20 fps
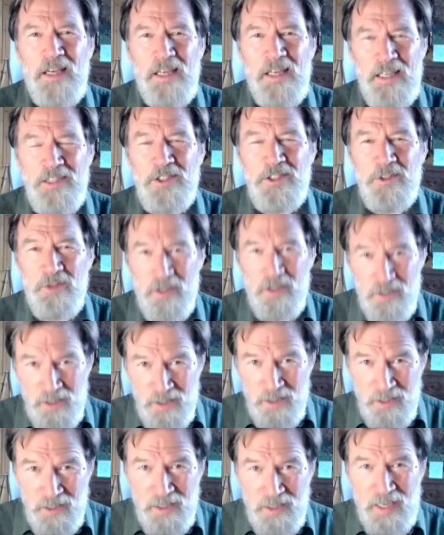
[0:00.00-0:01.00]
into
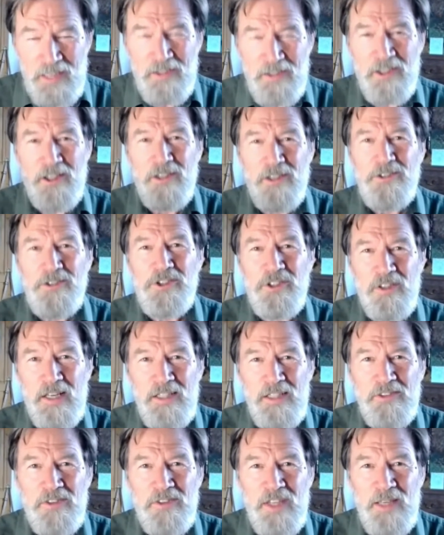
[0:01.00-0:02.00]
an agricultural
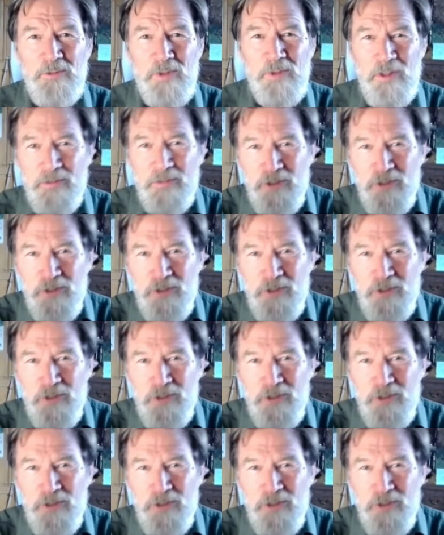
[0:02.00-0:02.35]
landscape with